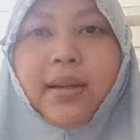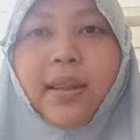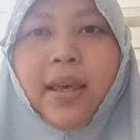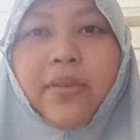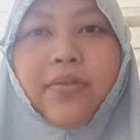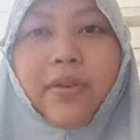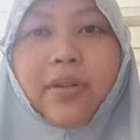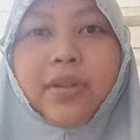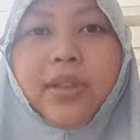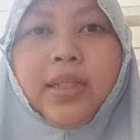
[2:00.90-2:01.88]

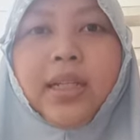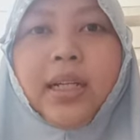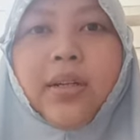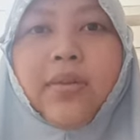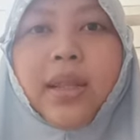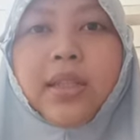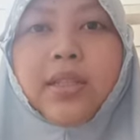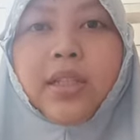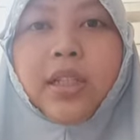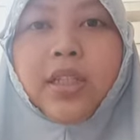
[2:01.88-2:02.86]
Therefore, to deal with
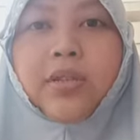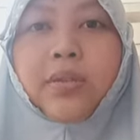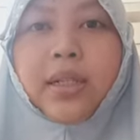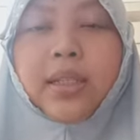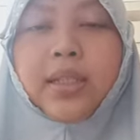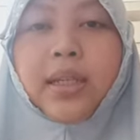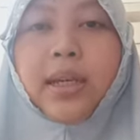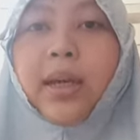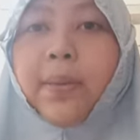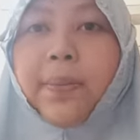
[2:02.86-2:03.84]
such risks,
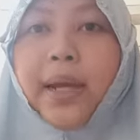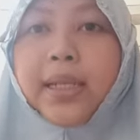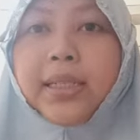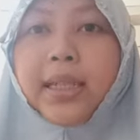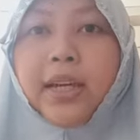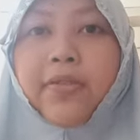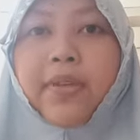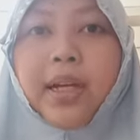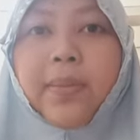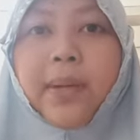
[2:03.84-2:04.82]
banks have
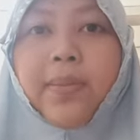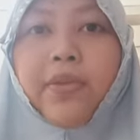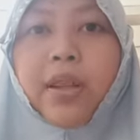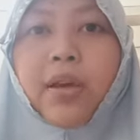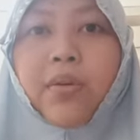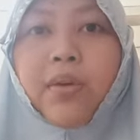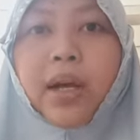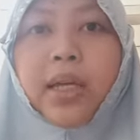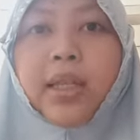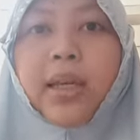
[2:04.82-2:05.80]
come up with the
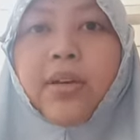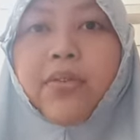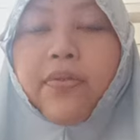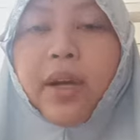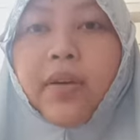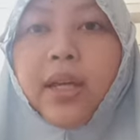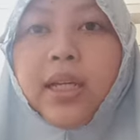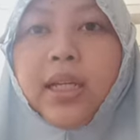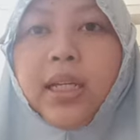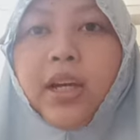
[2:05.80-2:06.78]
right
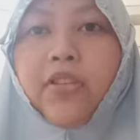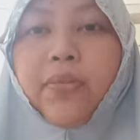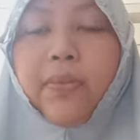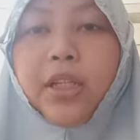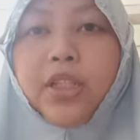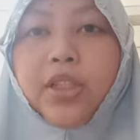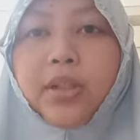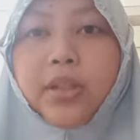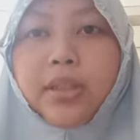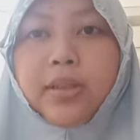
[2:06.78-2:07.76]
variety of
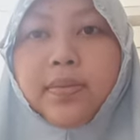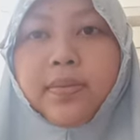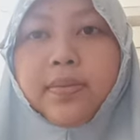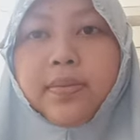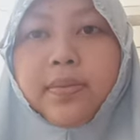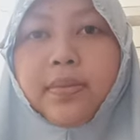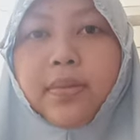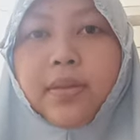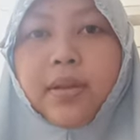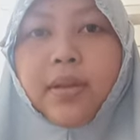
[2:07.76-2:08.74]
measures.
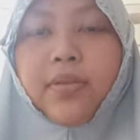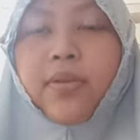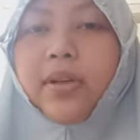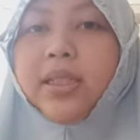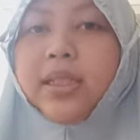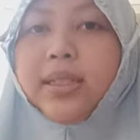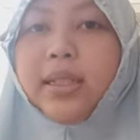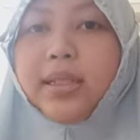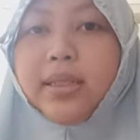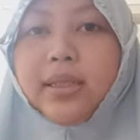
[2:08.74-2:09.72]
For
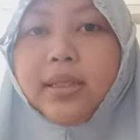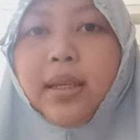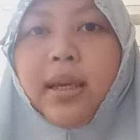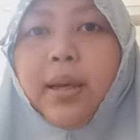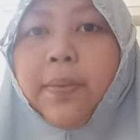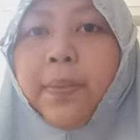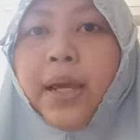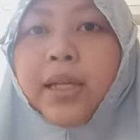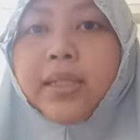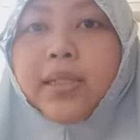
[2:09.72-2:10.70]
instance,
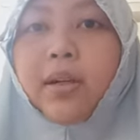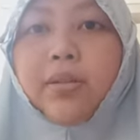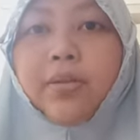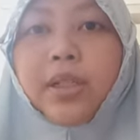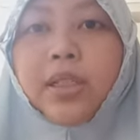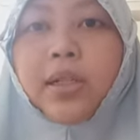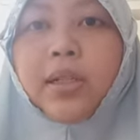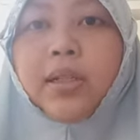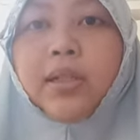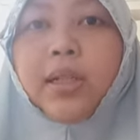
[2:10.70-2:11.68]
banks always
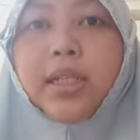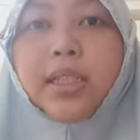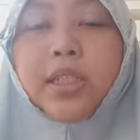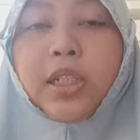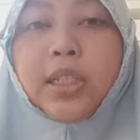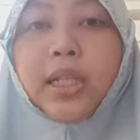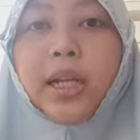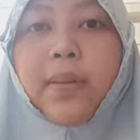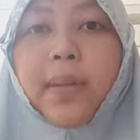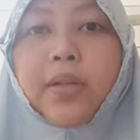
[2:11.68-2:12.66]
hold a certain
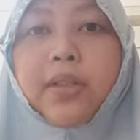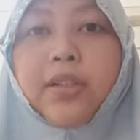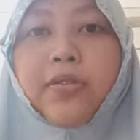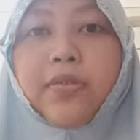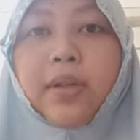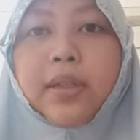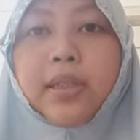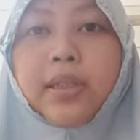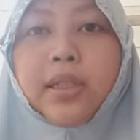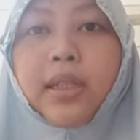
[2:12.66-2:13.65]
amount of
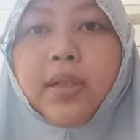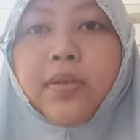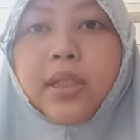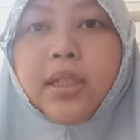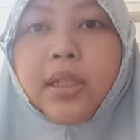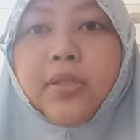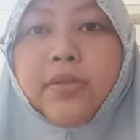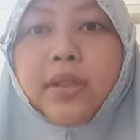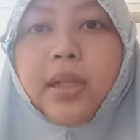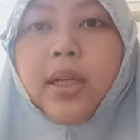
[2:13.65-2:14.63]
funds in
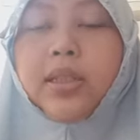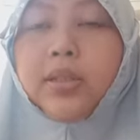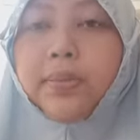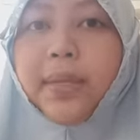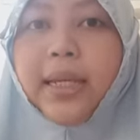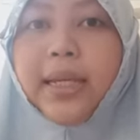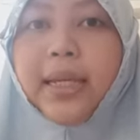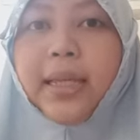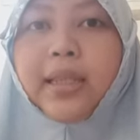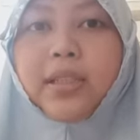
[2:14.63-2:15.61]
reserves to
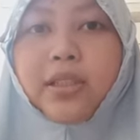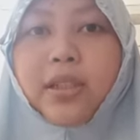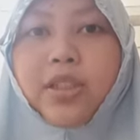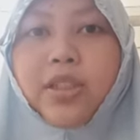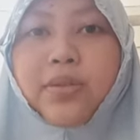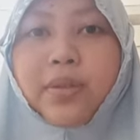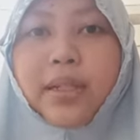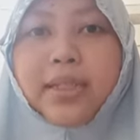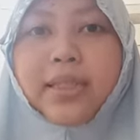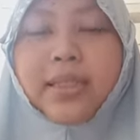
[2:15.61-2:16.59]
mitigate such
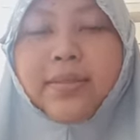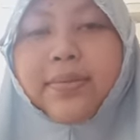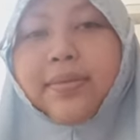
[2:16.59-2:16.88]
risks.